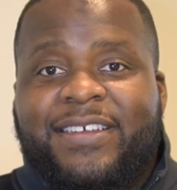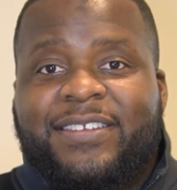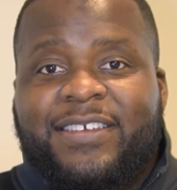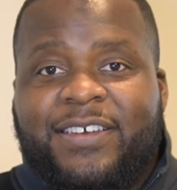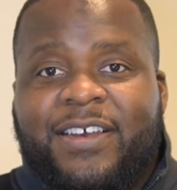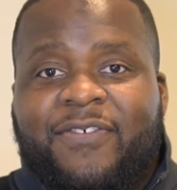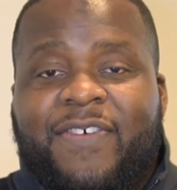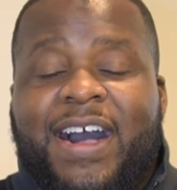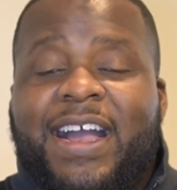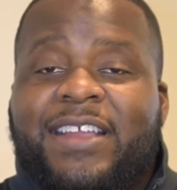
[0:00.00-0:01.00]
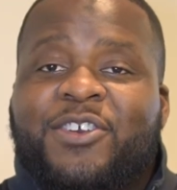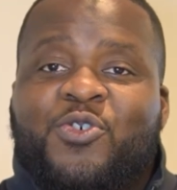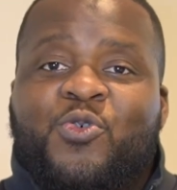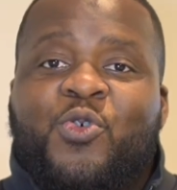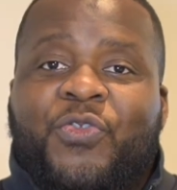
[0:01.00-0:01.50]
to find
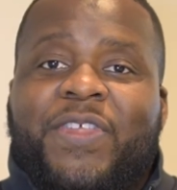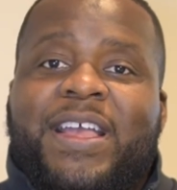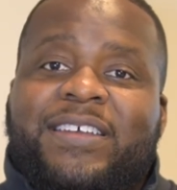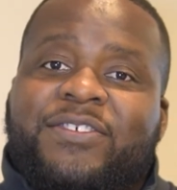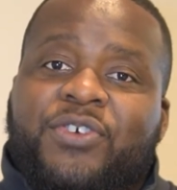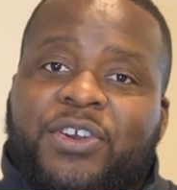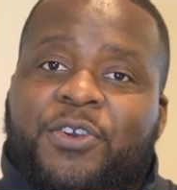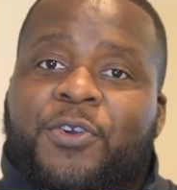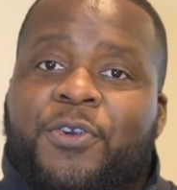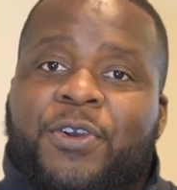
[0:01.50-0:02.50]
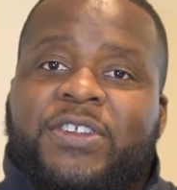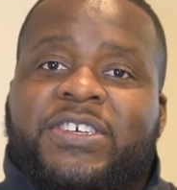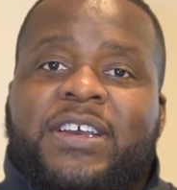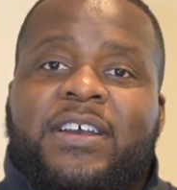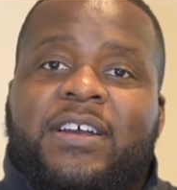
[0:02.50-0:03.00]
cool things to
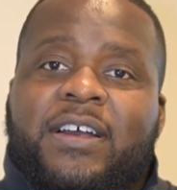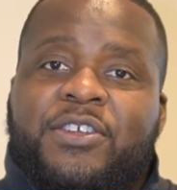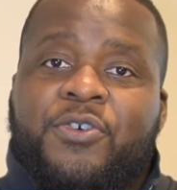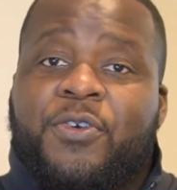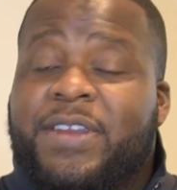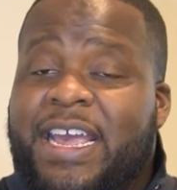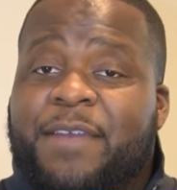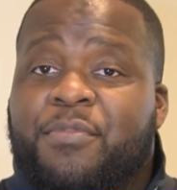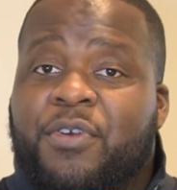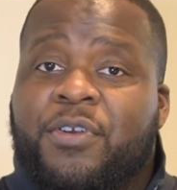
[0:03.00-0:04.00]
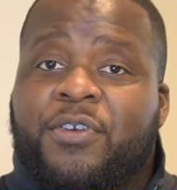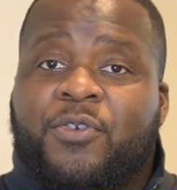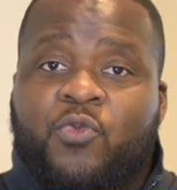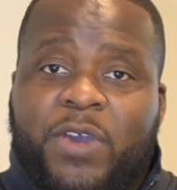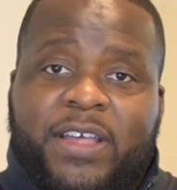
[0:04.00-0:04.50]
encourage your neighbor
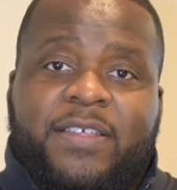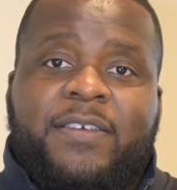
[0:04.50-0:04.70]
with.